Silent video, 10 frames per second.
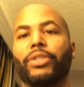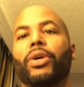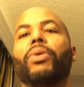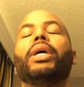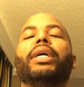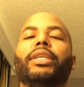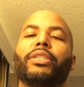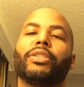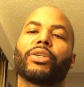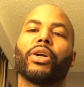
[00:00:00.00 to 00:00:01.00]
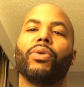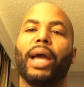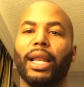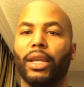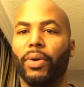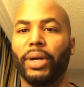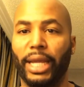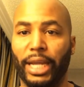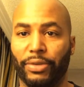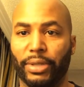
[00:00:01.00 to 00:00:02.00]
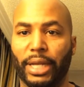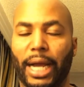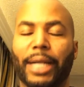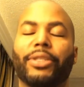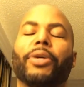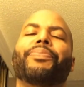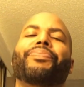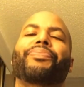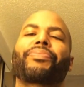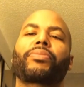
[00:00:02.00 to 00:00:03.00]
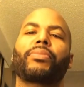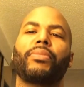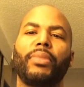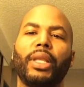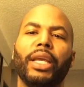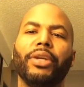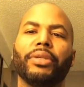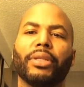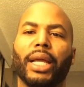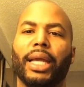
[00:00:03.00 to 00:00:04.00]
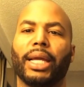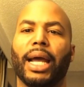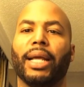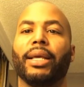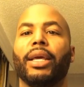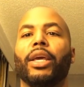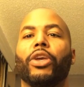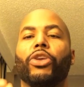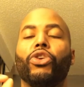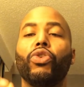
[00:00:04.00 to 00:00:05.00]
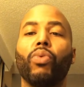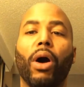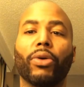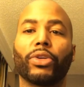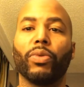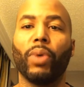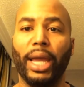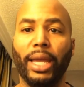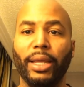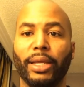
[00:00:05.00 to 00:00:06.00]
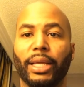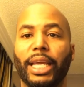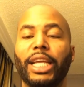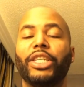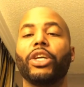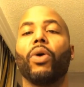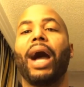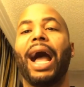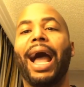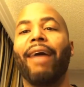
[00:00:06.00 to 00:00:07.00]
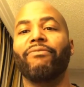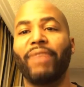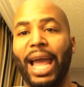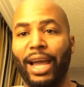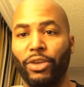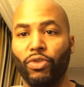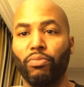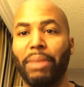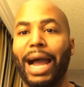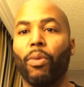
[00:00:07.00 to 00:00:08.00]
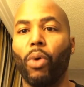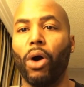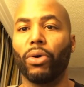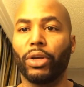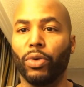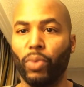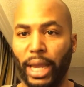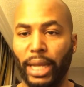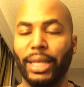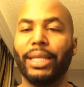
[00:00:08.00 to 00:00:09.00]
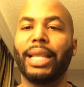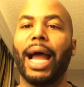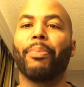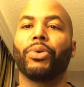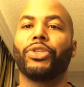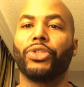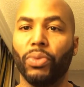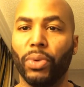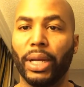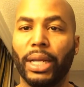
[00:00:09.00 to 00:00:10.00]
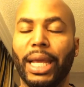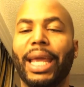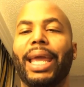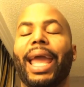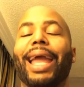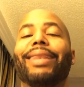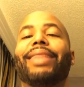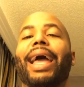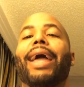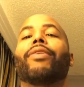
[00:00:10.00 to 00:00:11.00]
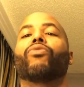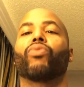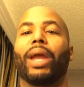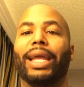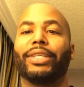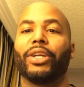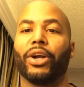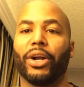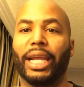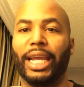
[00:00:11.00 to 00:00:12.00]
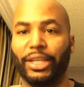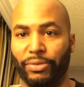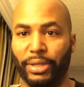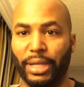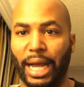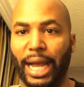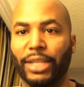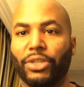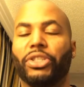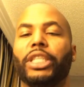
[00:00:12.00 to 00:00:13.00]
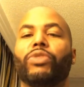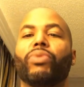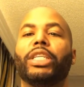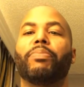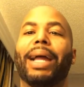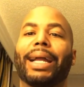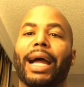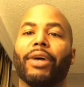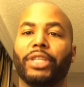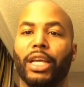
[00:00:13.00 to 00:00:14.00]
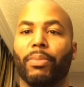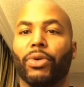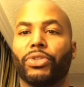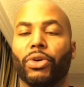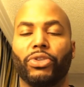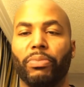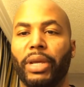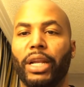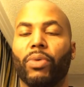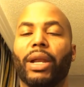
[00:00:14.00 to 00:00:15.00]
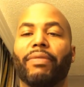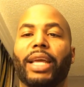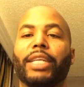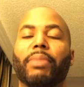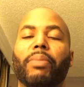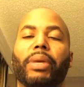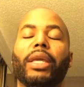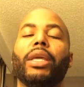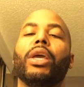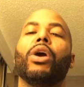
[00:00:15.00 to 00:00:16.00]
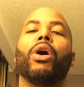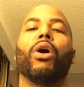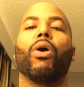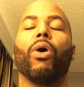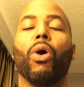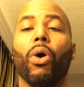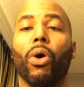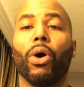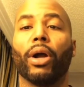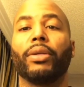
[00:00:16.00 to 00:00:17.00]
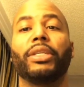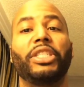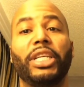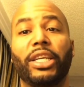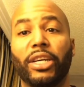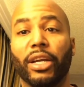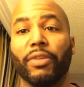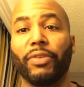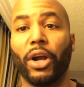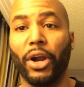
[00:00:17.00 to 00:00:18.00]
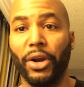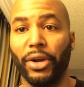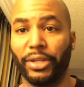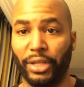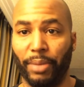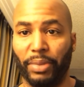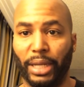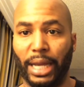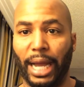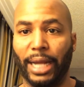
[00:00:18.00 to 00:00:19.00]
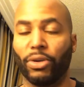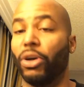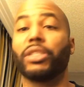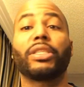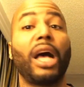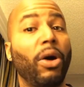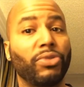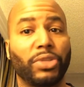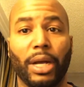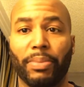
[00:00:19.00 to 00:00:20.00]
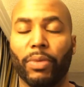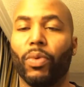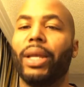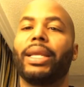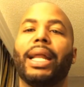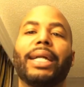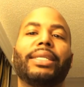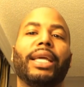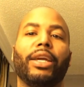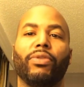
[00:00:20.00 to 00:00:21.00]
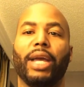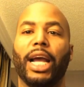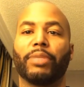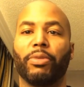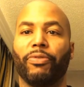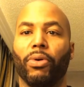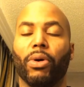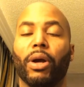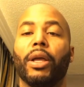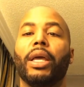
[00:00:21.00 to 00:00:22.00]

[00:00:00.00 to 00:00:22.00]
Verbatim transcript: So this is a girl who had lower interest. All right, so Here's the thing, guy. You walked away. He showed high value by walking away, not pursuing, and that raised her interest. All right, so she's reached back out to him on social media, whatever the case may be, or she could have heard something, guys, or saw something. What did I tell you guys before?